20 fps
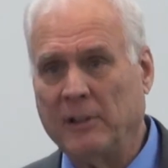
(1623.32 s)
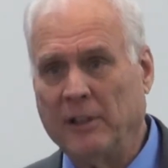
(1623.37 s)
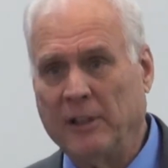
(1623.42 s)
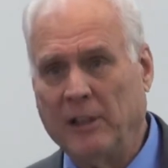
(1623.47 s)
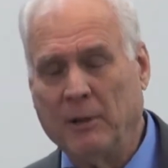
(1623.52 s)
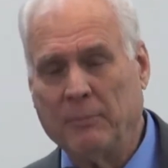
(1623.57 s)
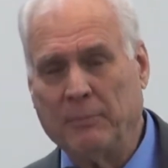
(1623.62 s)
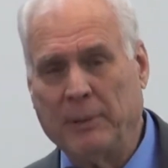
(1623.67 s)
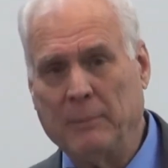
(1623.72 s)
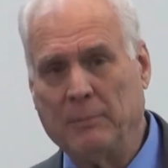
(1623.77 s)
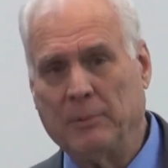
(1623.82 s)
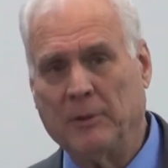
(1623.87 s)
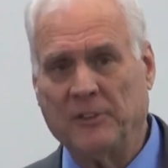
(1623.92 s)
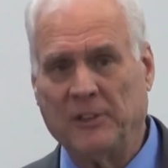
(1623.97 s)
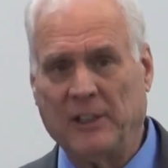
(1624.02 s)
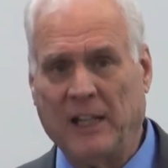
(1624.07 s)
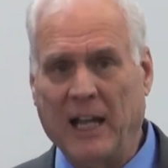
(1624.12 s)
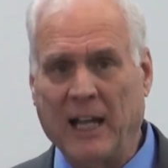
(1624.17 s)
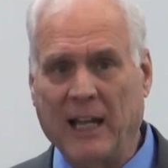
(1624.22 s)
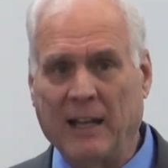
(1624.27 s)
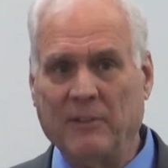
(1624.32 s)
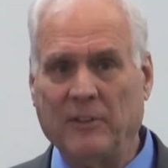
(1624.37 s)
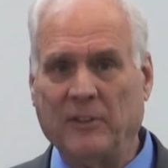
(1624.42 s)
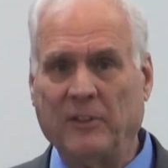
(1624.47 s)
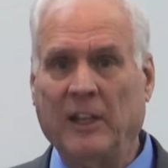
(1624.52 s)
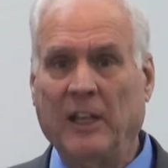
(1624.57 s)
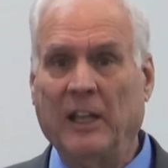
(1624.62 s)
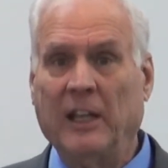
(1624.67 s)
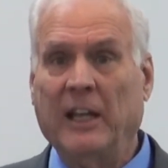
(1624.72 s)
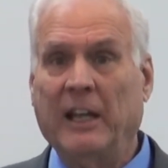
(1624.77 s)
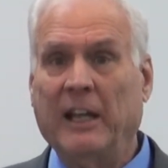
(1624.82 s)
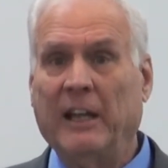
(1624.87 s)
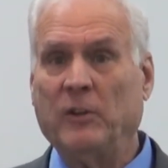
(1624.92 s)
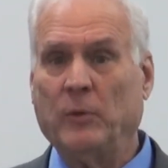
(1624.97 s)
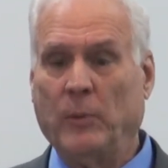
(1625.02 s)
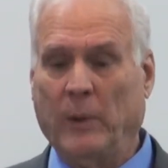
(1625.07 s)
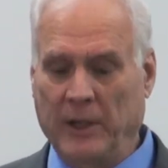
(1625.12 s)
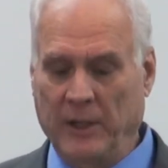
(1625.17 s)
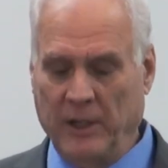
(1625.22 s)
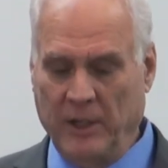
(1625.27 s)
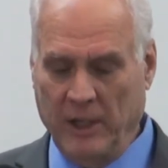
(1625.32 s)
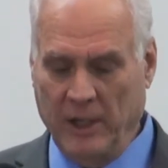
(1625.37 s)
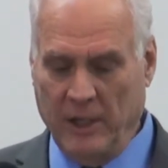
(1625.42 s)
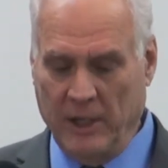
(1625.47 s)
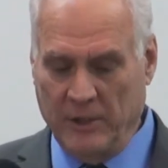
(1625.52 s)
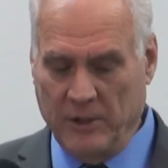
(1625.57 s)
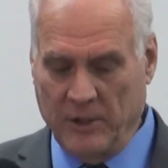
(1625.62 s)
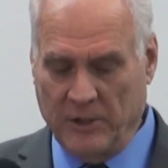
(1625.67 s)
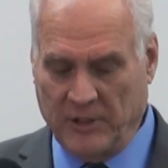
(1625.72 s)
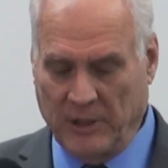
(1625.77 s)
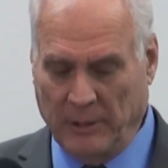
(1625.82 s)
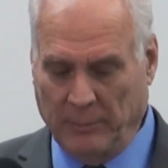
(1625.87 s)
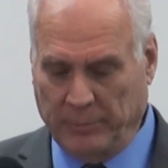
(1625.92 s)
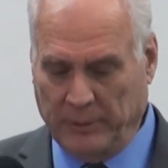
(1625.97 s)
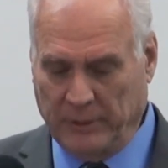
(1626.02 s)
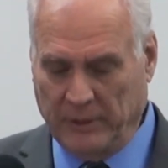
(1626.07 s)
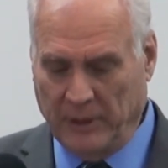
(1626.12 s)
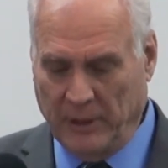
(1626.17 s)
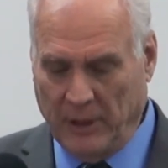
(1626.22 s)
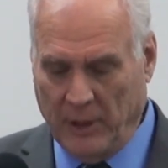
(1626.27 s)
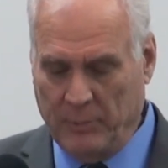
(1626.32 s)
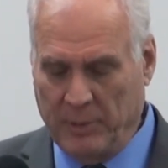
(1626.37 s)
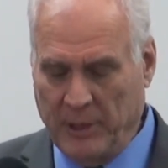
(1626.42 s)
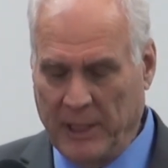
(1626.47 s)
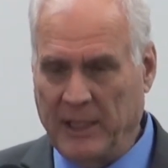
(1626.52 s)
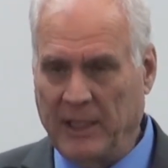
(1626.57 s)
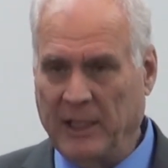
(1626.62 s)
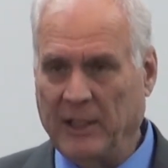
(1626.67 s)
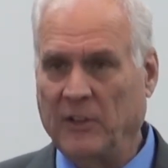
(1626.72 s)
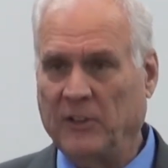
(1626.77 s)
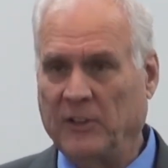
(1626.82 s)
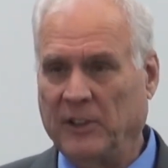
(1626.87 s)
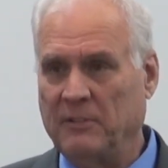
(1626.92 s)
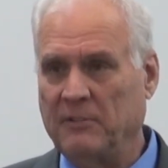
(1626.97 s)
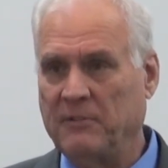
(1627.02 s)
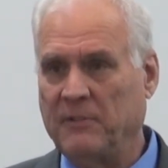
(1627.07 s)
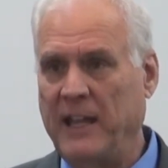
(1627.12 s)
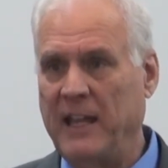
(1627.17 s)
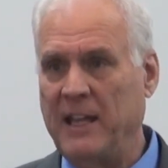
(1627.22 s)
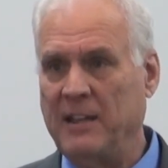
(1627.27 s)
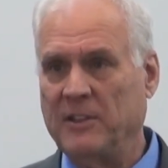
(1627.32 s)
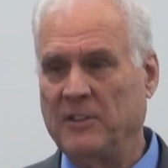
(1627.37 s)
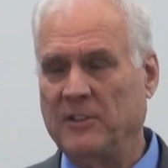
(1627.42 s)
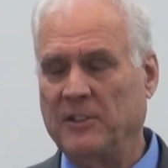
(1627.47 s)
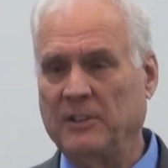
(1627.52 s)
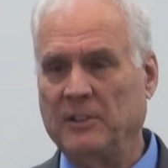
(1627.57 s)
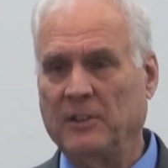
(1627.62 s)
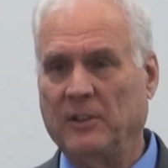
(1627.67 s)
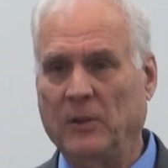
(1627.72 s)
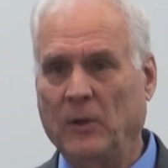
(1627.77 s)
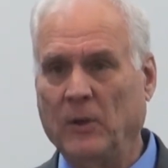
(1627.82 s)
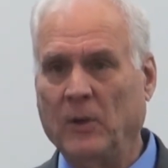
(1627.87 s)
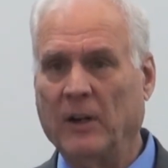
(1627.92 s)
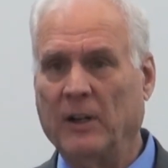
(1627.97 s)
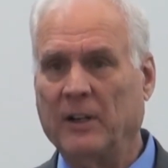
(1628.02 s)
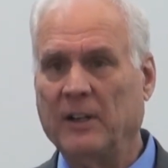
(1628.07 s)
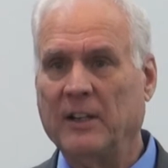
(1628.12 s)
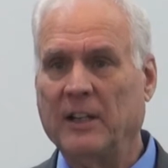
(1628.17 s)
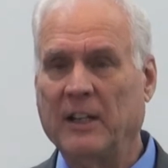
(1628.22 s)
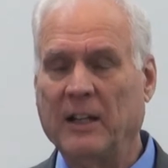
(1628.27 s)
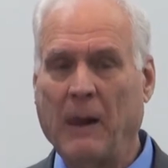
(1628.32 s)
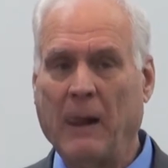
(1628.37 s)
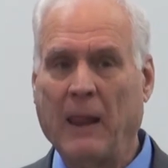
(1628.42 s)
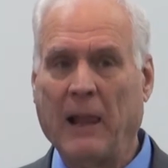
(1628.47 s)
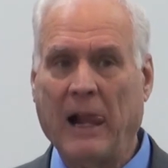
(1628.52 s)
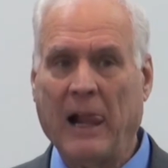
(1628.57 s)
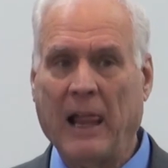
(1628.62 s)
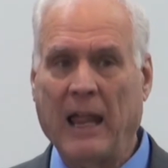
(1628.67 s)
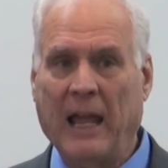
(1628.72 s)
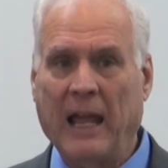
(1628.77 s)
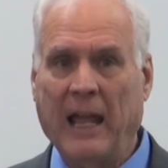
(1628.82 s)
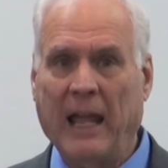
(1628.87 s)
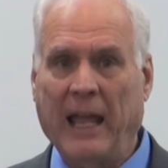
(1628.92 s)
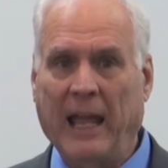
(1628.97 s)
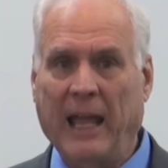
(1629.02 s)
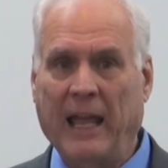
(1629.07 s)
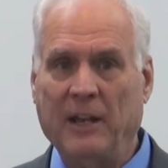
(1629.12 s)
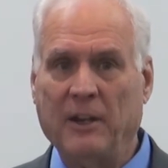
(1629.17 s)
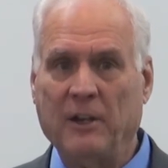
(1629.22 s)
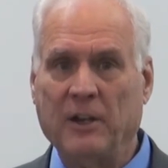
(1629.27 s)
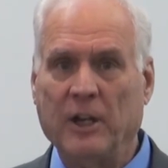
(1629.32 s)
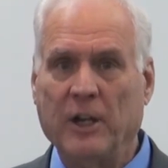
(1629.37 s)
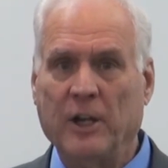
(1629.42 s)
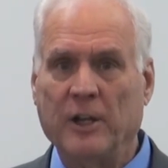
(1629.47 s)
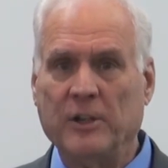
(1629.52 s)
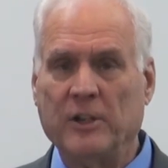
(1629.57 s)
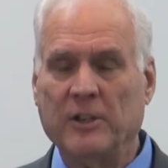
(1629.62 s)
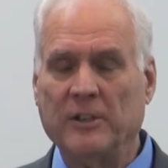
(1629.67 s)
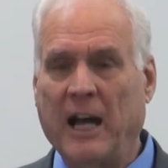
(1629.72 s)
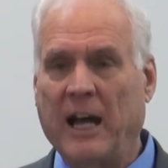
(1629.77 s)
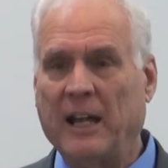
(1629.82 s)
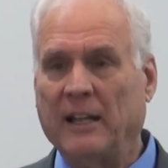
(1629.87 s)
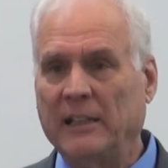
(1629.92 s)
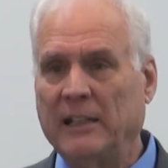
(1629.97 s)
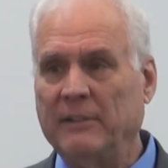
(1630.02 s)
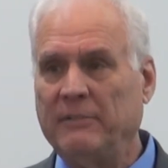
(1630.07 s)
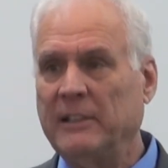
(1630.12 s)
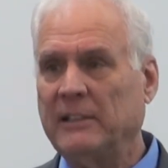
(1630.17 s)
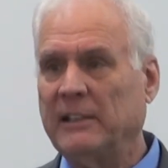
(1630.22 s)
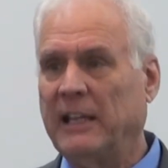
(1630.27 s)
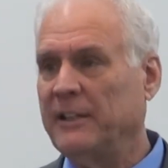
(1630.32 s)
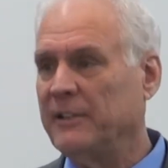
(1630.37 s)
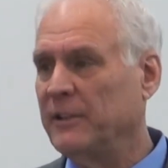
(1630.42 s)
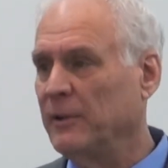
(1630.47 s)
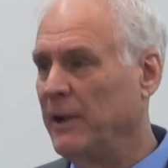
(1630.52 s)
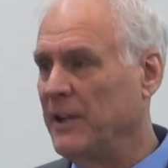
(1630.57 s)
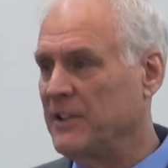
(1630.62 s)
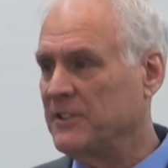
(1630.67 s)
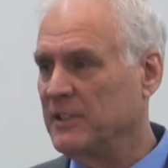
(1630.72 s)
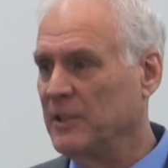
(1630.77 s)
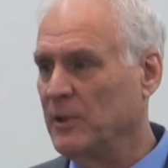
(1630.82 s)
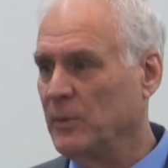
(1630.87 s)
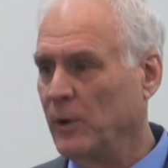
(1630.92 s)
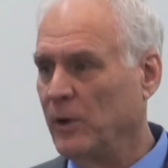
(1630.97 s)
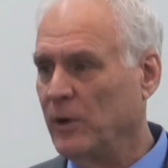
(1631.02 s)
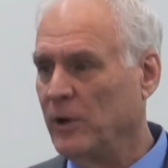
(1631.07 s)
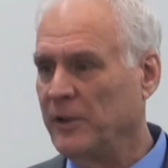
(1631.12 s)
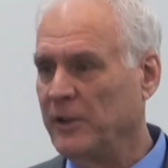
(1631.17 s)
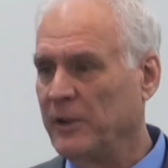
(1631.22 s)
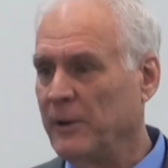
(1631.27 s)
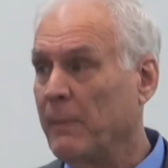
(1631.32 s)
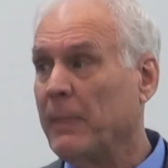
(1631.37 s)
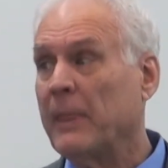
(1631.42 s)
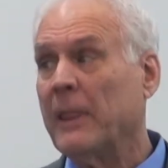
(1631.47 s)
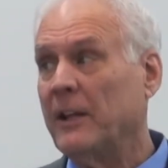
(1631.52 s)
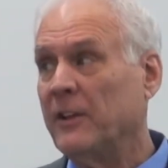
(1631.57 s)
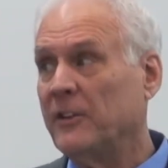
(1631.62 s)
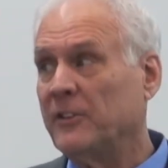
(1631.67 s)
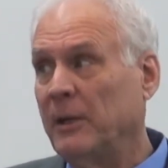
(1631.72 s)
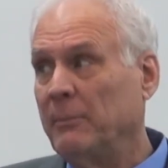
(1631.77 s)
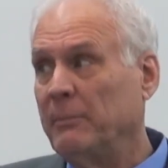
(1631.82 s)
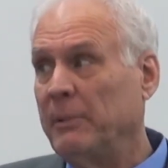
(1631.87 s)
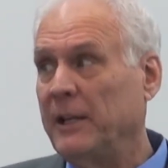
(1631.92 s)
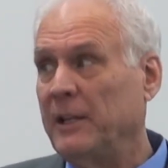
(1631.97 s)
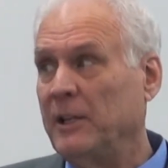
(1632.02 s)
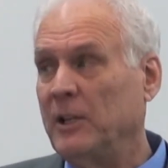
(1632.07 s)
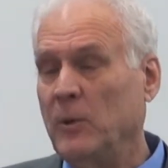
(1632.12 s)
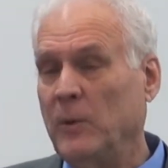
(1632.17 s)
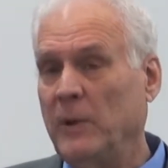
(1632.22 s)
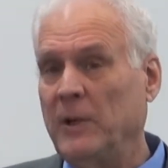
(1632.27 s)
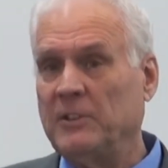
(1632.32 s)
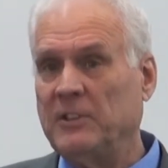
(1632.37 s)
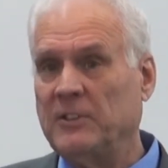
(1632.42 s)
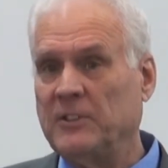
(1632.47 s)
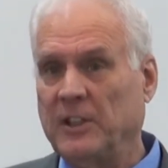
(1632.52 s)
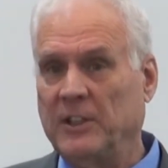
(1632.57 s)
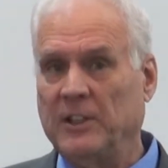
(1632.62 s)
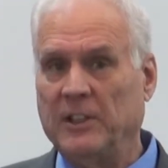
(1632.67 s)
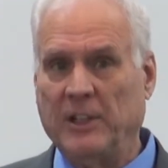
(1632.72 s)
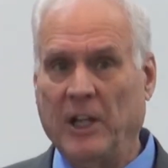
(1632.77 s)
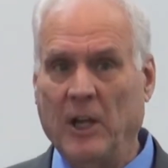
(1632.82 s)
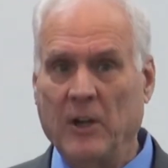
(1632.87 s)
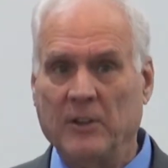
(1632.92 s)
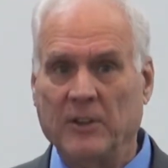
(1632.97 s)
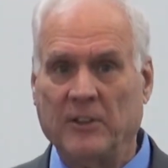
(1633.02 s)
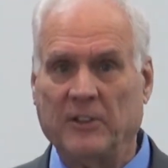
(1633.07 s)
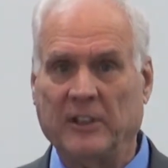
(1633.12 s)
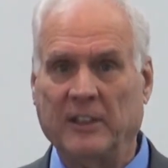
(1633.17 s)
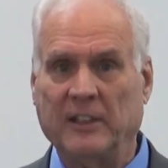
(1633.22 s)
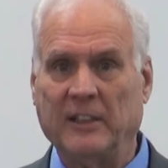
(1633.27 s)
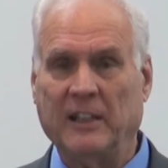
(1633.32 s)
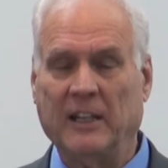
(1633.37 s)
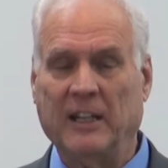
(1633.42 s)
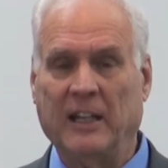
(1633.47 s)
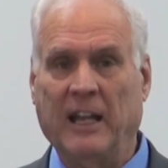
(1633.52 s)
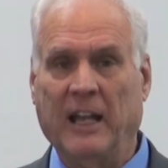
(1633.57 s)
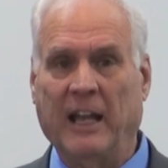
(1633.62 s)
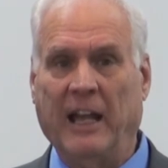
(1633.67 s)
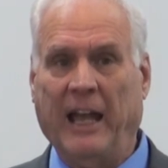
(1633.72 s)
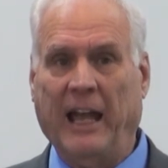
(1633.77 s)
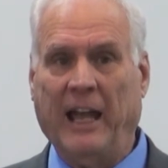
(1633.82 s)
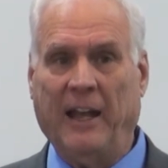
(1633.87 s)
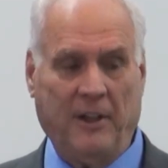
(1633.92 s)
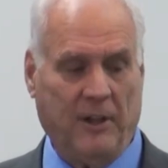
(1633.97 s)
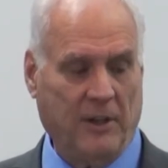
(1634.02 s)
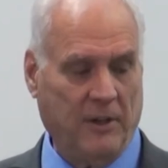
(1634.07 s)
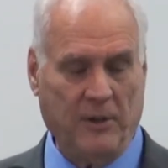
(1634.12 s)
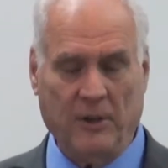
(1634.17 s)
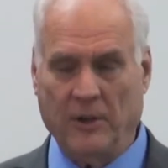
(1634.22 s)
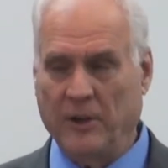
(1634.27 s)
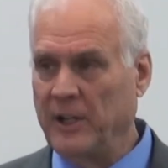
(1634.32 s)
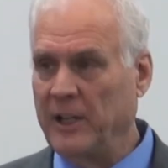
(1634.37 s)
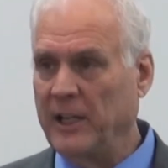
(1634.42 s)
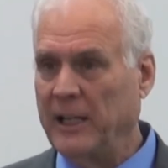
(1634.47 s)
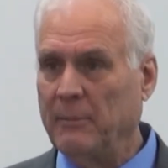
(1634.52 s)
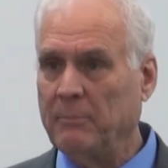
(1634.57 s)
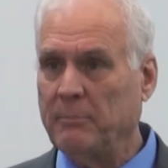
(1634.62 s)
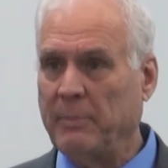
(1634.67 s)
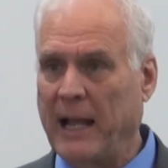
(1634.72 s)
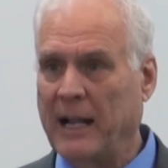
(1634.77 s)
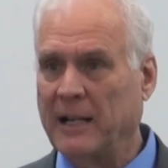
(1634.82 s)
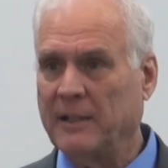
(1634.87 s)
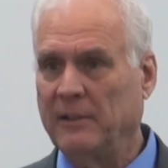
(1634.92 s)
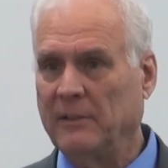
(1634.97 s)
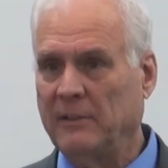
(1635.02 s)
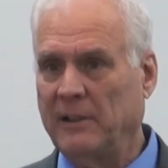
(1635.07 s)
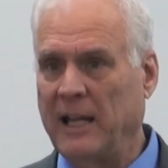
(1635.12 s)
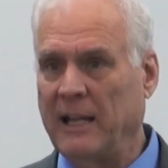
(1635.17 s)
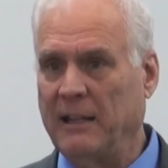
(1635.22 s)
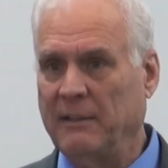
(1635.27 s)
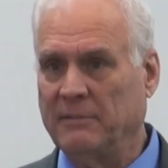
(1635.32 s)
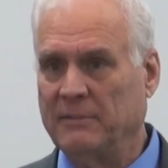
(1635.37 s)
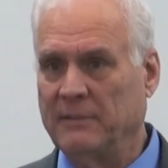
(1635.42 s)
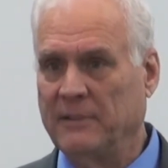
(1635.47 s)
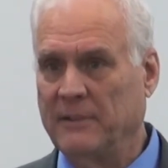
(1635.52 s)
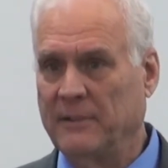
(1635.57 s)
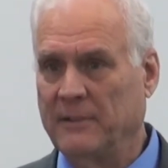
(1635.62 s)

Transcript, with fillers: on other people's lives is when your simple obedience and faith is in the Lord and you're not living like the rest of the world, and somebody who is is going to notice it and you're going to impact their life.